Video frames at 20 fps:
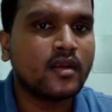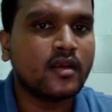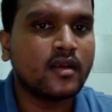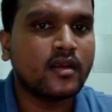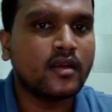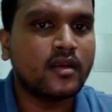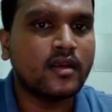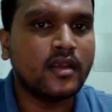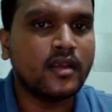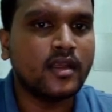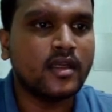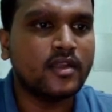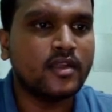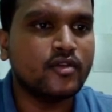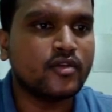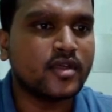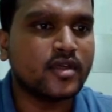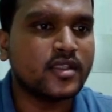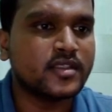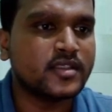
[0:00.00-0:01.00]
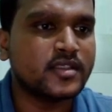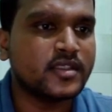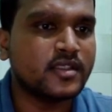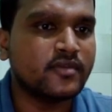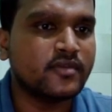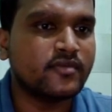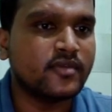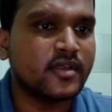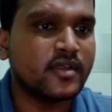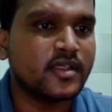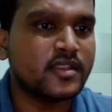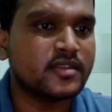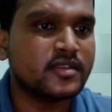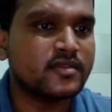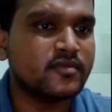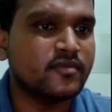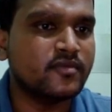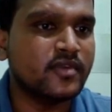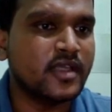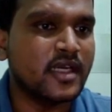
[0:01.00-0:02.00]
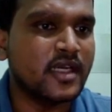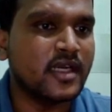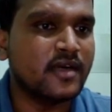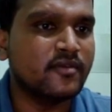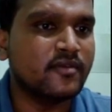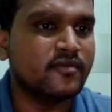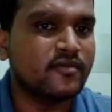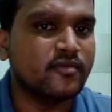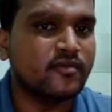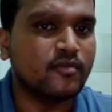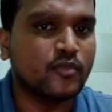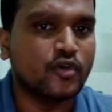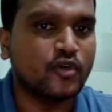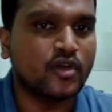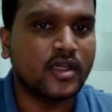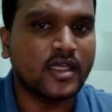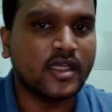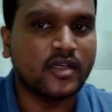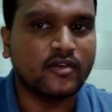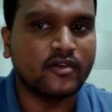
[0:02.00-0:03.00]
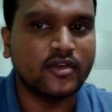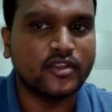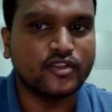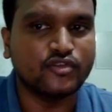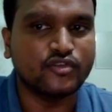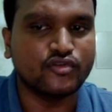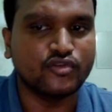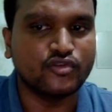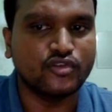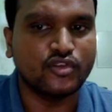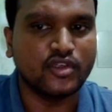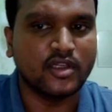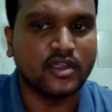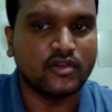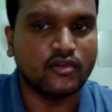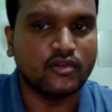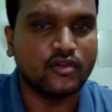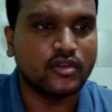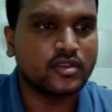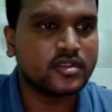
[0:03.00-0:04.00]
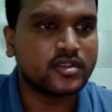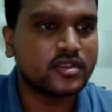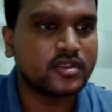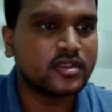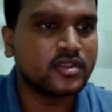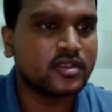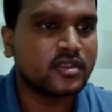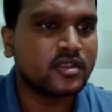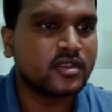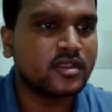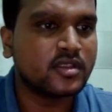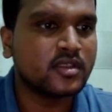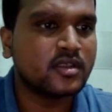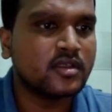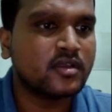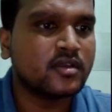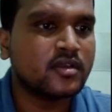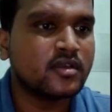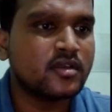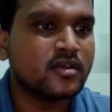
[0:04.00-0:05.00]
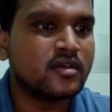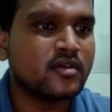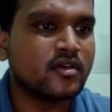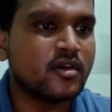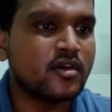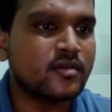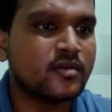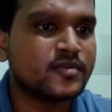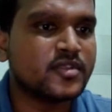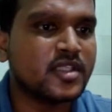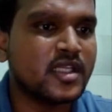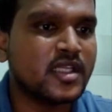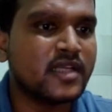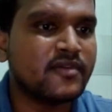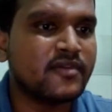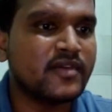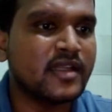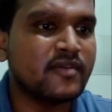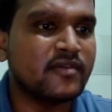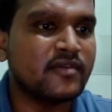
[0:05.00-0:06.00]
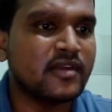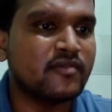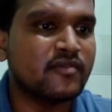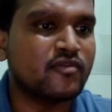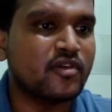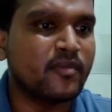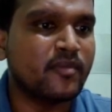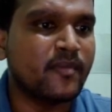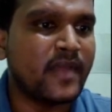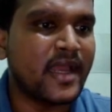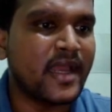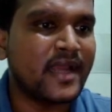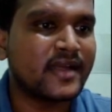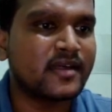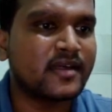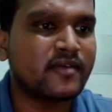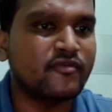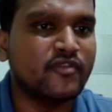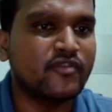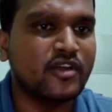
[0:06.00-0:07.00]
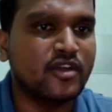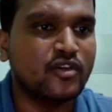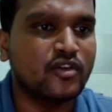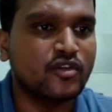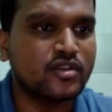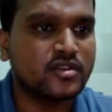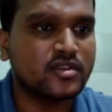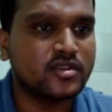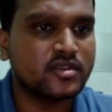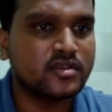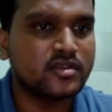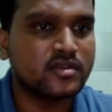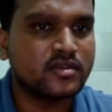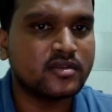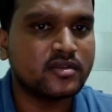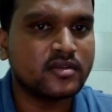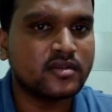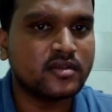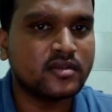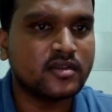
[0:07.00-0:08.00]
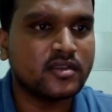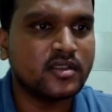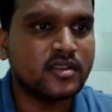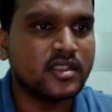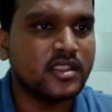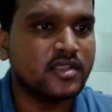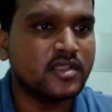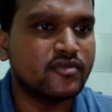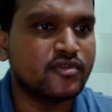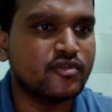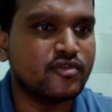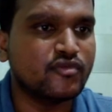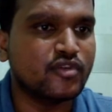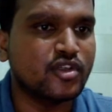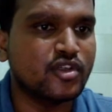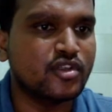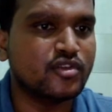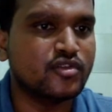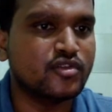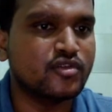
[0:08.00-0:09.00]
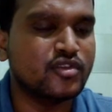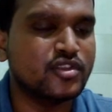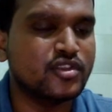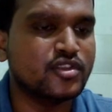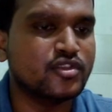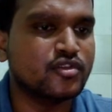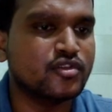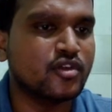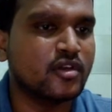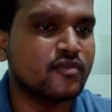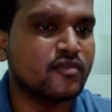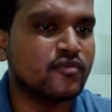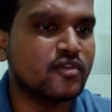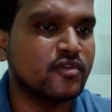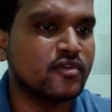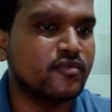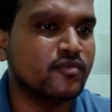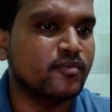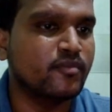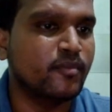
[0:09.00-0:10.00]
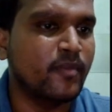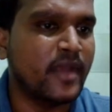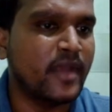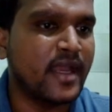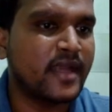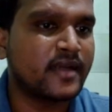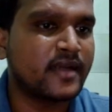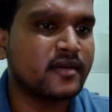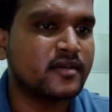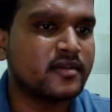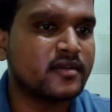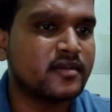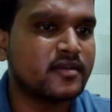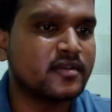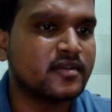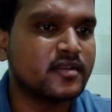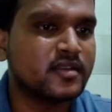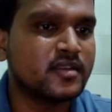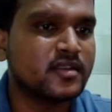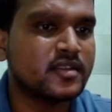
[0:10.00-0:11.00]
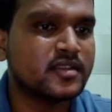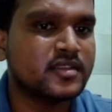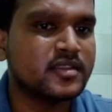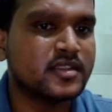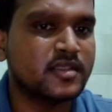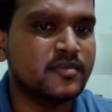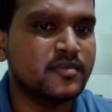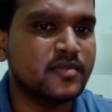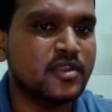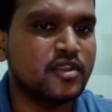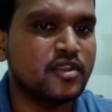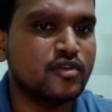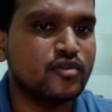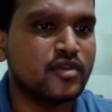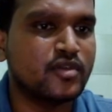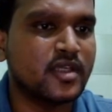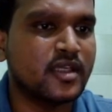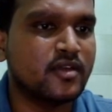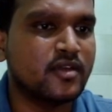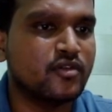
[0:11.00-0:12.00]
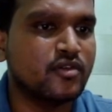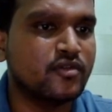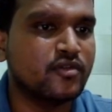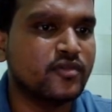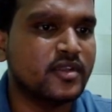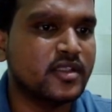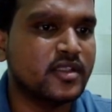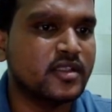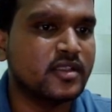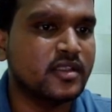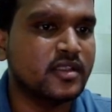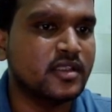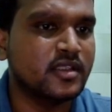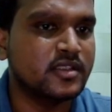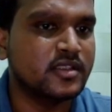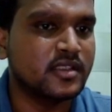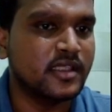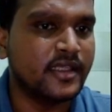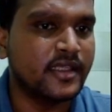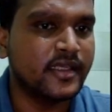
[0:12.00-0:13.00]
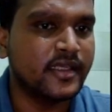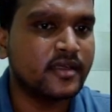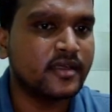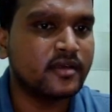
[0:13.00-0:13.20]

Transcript: Here you can see friends, we have more Android Studio downloads option available for Mac, Windows. If you want to install for Mac, simply you can go with this link